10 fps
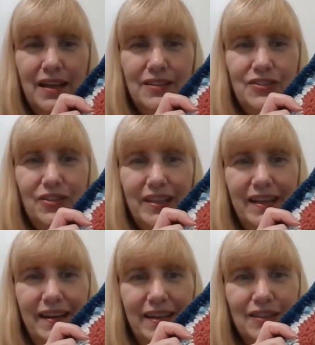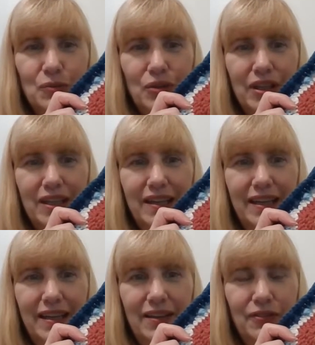So yeah, it's really
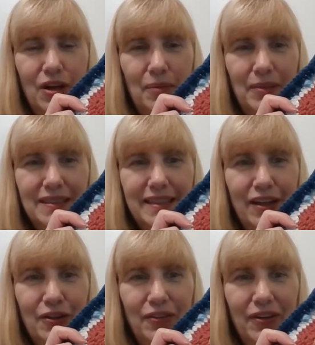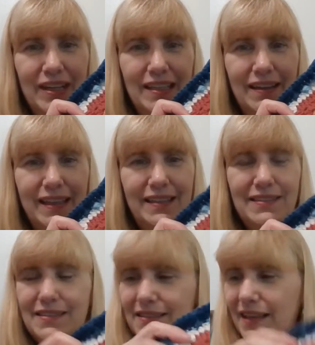kind of coming together very
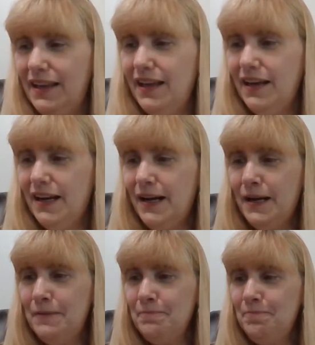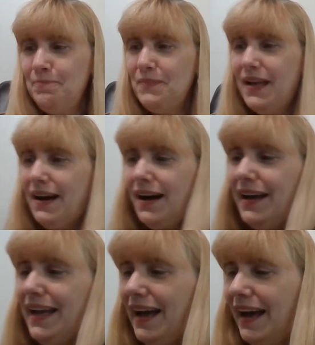nice. Um,
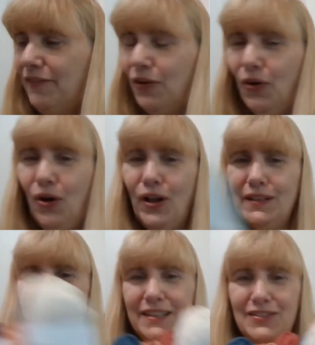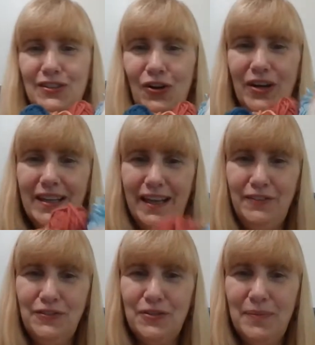I have all of this yarn
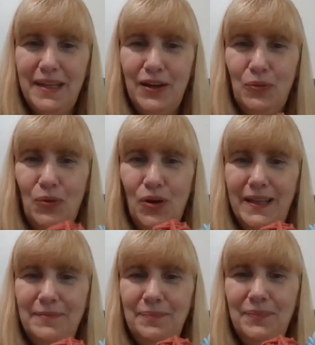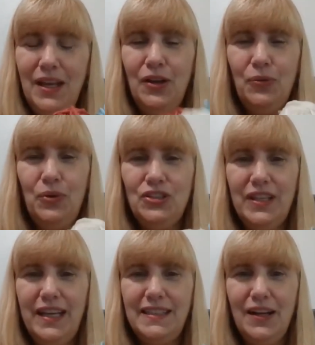left from kit one, which
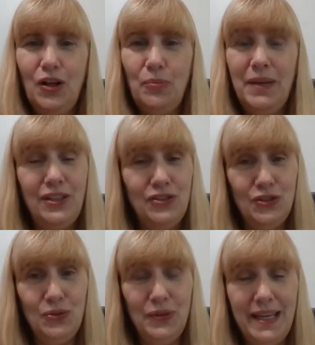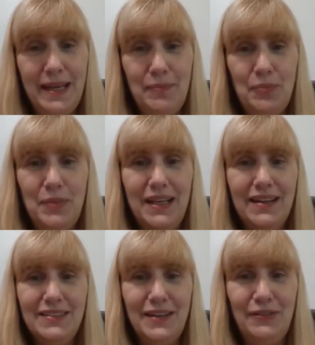they tell me to keep
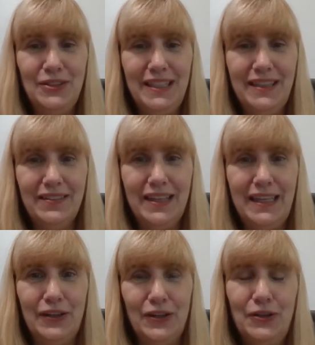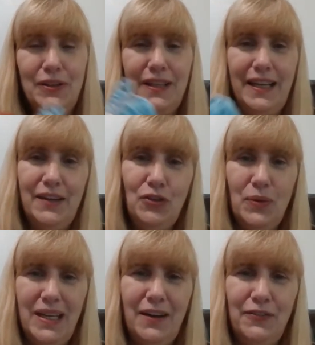because I will need it later. They give you
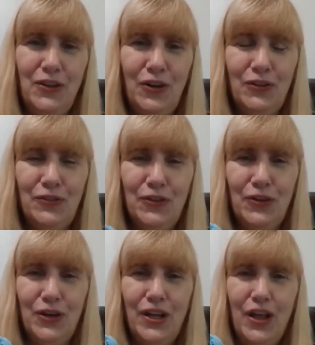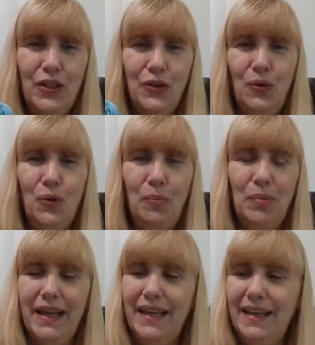enough yarn for the whole
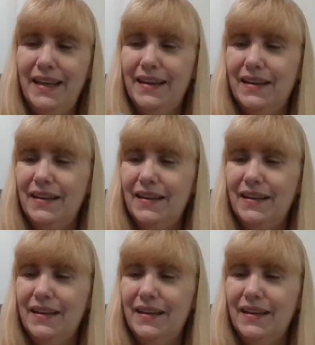blanket,